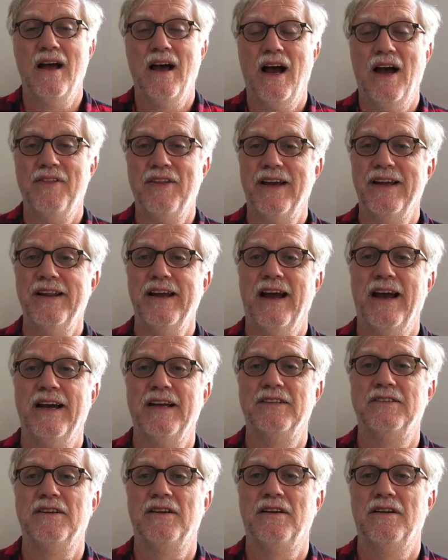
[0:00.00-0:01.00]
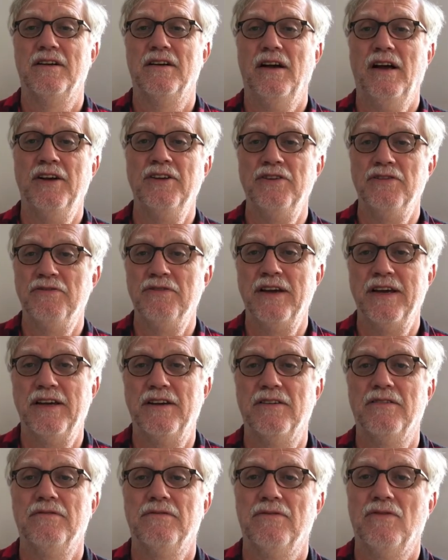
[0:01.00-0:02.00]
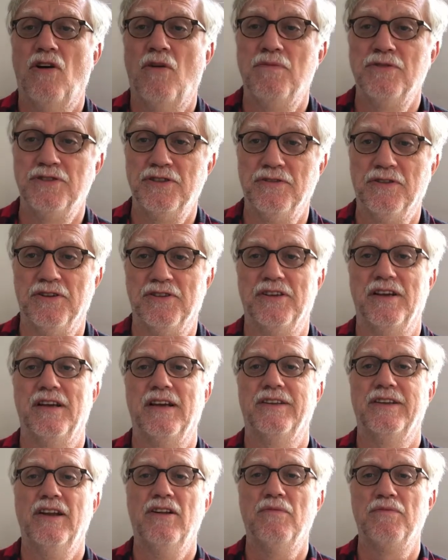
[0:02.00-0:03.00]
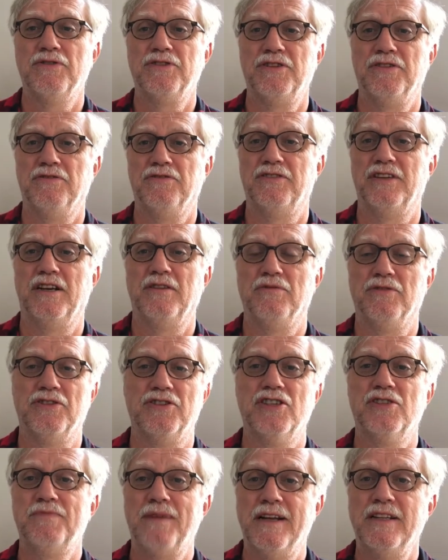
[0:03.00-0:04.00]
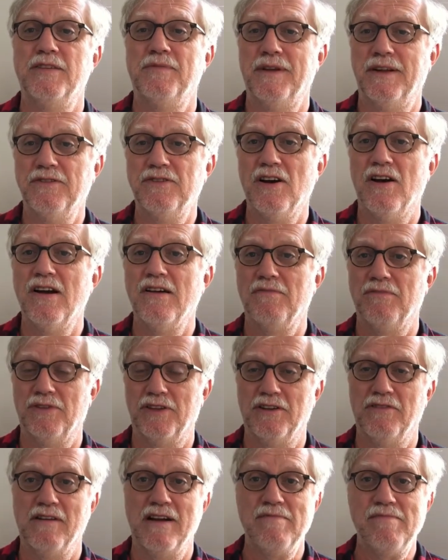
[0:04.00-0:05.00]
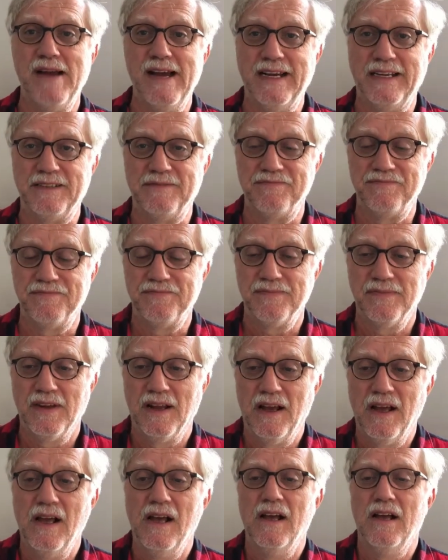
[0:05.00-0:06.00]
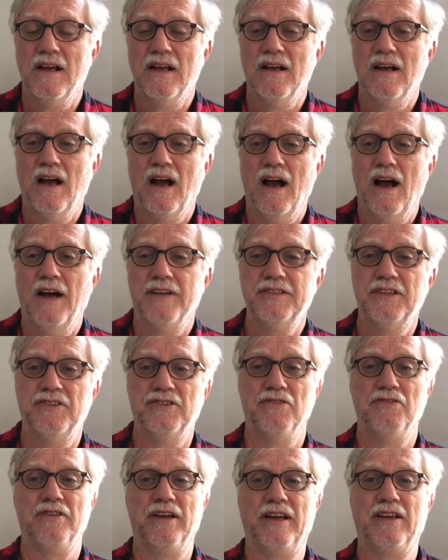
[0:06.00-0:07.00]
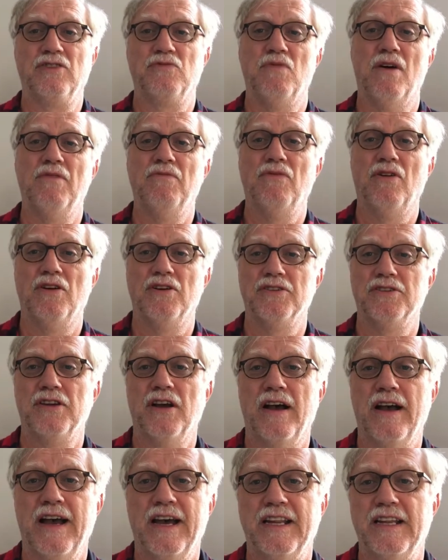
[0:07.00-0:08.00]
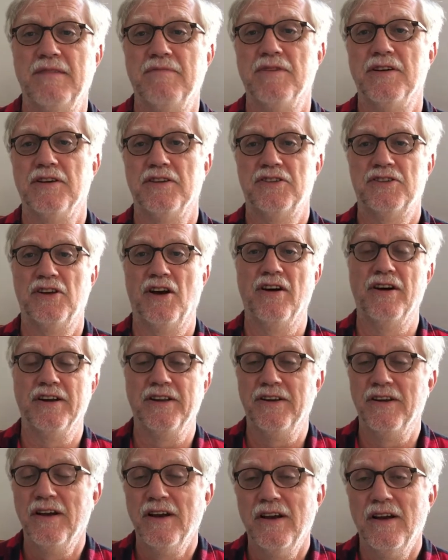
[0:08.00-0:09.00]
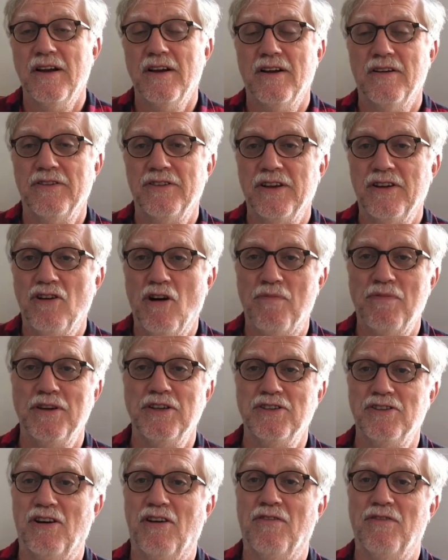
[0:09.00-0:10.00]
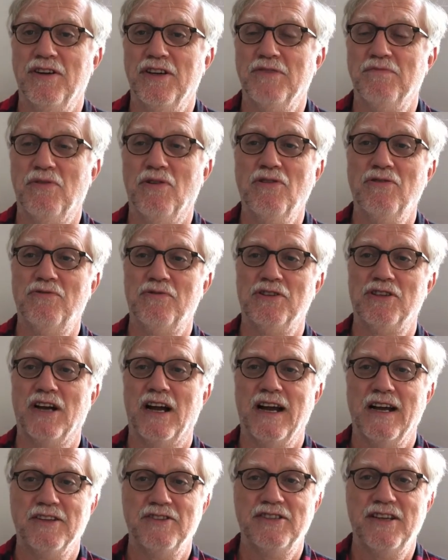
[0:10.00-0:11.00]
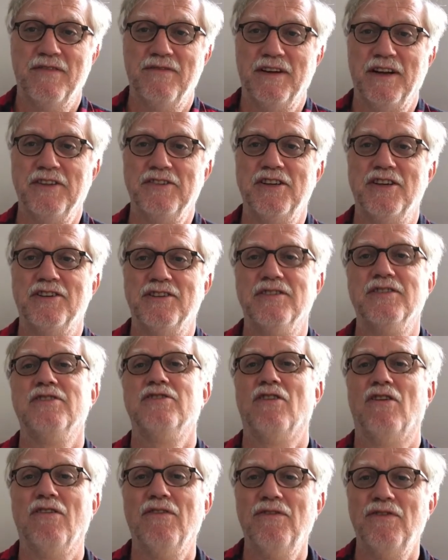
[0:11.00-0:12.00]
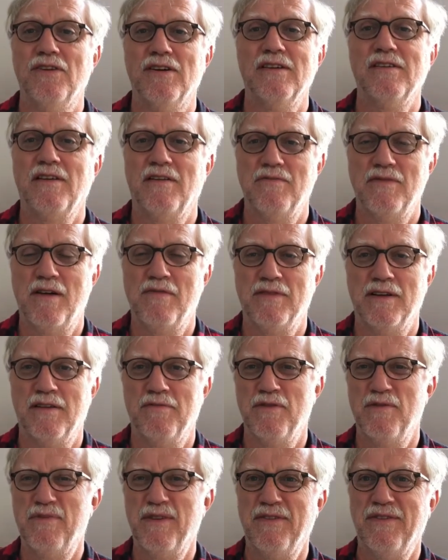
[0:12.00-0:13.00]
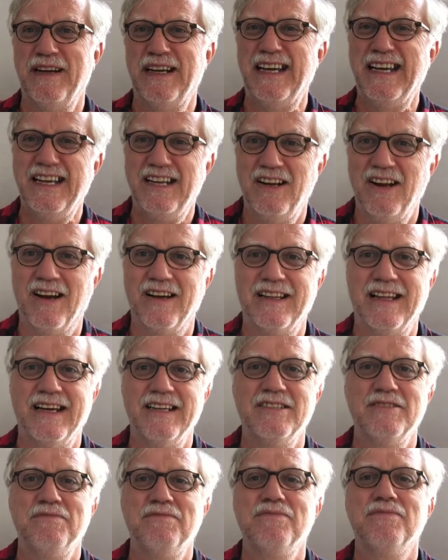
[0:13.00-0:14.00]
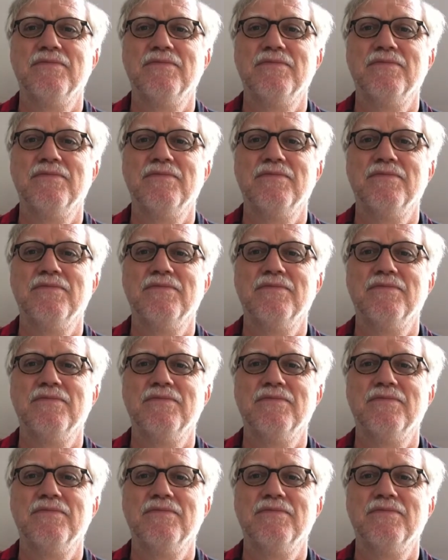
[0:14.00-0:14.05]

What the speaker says: I then had a unique opportunity, and that opportunity was to spend a bit of time with the great man. I did two things. One was I had him sign the copies of his book, which I had several editions of. I'm a bit of a geek like that.